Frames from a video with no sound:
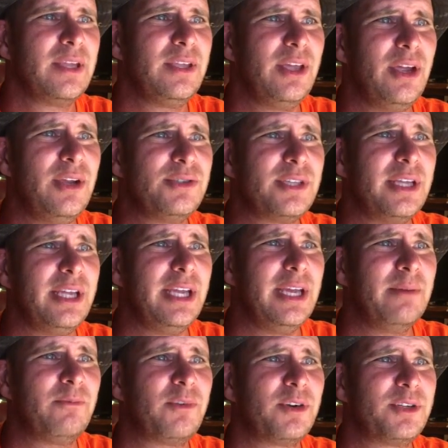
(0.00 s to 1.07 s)
Using
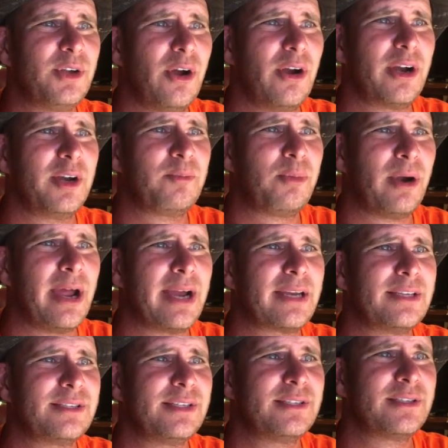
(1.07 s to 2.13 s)
him for target
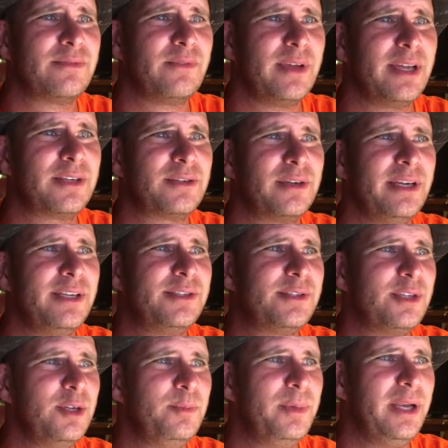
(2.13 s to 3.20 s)
practice is a victory,
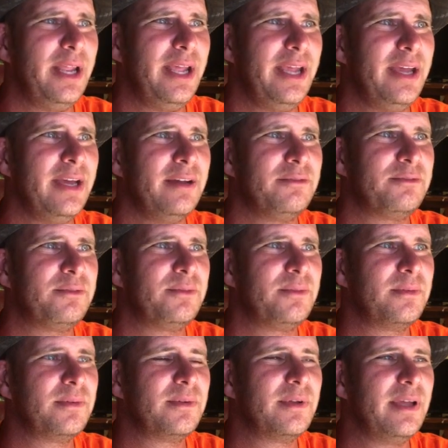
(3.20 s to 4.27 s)
stupid F.
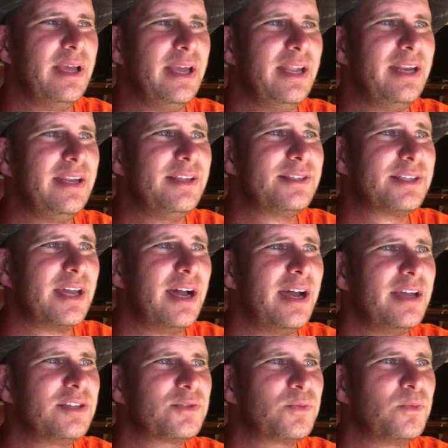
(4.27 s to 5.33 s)
And this
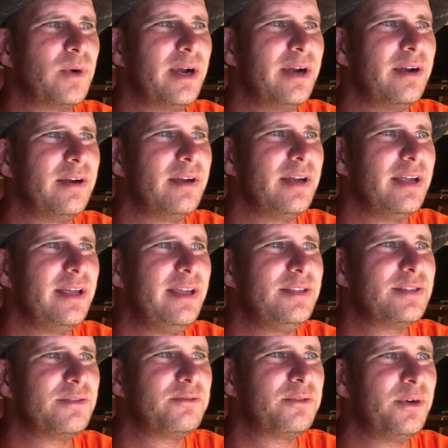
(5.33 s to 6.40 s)
guy is
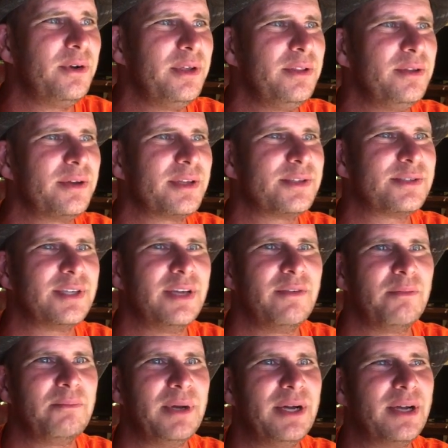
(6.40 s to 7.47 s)
he's a fruity looking son
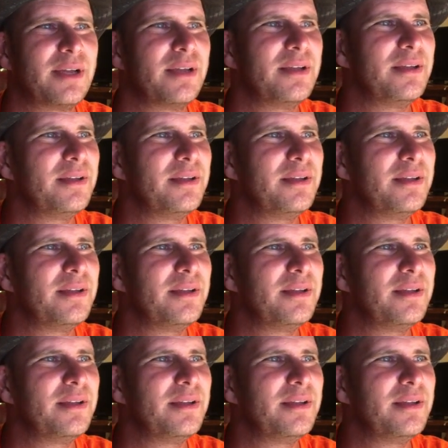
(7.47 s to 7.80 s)
of a buck.